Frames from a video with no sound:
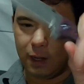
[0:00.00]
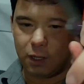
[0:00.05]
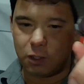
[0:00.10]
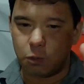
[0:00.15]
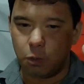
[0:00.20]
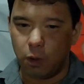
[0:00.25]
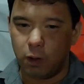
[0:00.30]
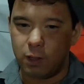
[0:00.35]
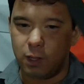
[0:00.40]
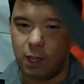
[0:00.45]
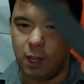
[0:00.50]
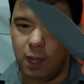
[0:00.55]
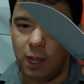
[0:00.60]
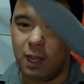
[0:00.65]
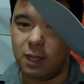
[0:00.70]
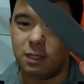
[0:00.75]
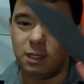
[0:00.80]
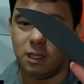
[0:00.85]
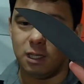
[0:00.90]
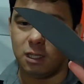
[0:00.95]
is one of the
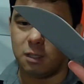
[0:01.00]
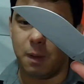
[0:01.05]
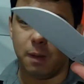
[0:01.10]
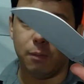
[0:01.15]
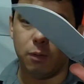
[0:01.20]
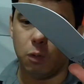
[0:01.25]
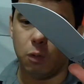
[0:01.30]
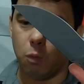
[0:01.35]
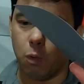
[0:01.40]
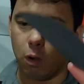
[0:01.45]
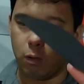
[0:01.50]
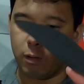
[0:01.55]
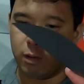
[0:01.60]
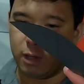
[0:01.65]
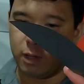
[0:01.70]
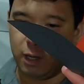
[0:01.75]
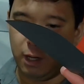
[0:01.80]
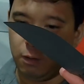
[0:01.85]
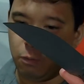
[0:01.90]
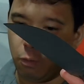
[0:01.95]
easiest people to work with,
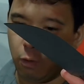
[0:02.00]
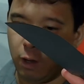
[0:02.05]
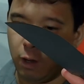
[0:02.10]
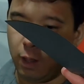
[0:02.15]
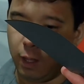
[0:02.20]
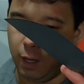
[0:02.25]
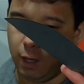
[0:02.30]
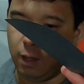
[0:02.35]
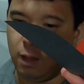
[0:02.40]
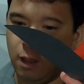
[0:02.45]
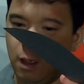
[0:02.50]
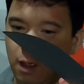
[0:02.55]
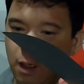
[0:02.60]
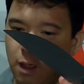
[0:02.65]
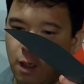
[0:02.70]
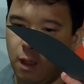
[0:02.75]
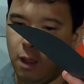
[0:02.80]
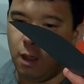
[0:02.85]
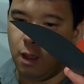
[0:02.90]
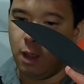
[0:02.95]
and he really
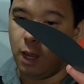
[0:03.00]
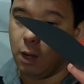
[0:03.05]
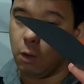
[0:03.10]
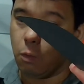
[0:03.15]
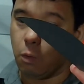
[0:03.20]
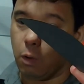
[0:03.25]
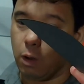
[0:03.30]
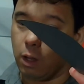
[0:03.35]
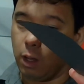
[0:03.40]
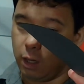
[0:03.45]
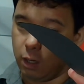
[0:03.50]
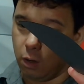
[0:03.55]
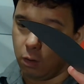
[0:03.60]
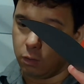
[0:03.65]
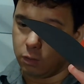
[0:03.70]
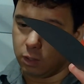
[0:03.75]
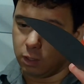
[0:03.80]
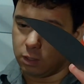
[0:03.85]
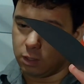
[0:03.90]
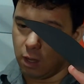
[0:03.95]

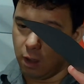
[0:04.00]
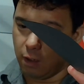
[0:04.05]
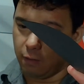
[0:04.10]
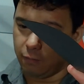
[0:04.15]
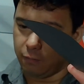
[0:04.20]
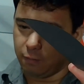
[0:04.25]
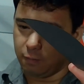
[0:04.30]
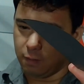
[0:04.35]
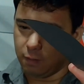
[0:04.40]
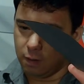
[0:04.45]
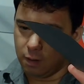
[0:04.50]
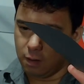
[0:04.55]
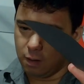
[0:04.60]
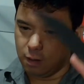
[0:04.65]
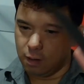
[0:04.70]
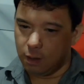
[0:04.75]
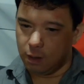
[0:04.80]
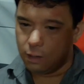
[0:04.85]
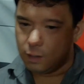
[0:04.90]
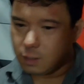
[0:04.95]
knows this stuff.
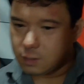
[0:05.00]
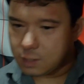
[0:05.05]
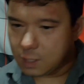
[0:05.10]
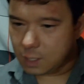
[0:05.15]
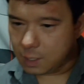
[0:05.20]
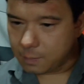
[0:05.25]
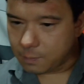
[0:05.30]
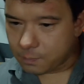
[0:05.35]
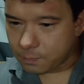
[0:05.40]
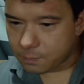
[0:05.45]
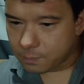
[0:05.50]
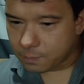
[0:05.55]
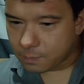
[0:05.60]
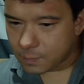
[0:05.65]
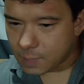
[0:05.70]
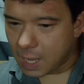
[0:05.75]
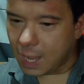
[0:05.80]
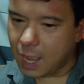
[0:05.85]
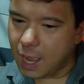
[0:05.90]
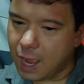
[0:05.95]
Let's see.
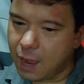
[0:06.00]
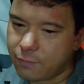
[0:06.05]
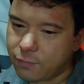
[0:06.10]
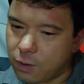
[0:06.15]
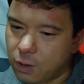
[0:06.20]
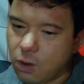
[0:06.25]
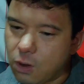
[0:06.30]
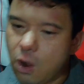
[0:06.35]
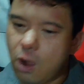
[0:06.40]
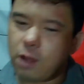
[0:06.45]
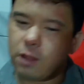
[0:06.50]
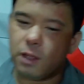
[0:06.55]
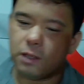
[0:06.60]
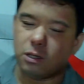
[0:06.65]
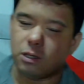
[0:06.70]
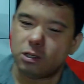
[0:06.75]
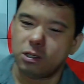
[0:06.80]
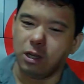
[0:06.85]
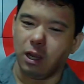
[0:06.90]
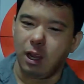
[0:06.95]
If they're gone,
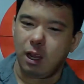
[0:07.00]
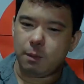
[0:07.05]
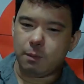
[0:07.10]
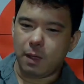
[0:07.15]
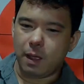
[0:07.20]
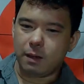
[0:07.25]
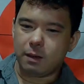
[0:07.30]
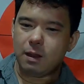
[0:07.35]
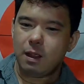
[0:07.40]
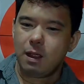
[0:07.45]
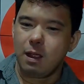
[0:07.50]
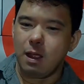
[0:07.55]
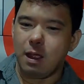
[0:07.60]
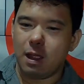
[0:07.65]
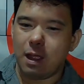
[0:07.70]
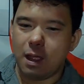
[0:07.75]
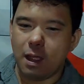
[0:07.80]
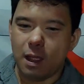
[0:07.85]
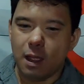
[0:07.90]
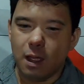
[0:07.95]
that's a shame.
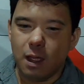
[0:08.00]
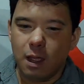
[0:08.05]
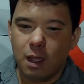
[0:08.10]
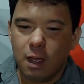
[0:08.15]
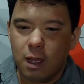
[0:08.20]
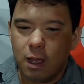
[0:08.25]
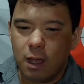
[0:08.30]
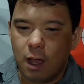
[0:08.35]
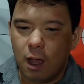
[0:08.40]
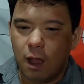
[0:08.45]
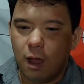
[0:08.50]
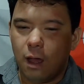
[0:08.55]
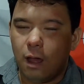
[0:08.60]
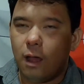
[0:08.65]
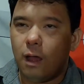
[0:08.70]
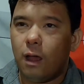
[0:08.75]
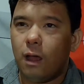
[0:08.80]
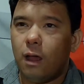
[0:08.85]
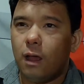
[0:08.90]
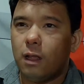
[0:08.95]

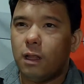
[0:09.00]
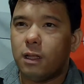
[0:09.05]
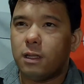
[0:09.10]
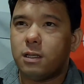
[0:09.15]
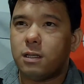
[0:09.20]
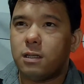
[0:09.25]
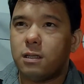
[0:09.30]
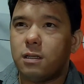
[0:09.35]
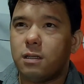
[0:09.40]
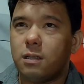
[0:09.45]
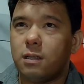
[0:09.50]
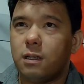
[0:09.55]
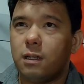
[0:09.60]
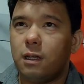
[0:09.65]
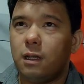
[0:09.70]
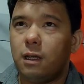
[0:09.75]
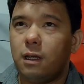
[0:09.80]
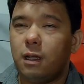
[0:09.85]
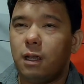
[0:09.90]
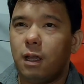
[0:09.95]
Let's
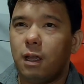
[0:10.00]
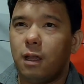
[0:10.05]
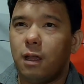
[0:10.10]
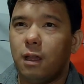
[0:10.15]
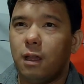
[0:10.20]
see.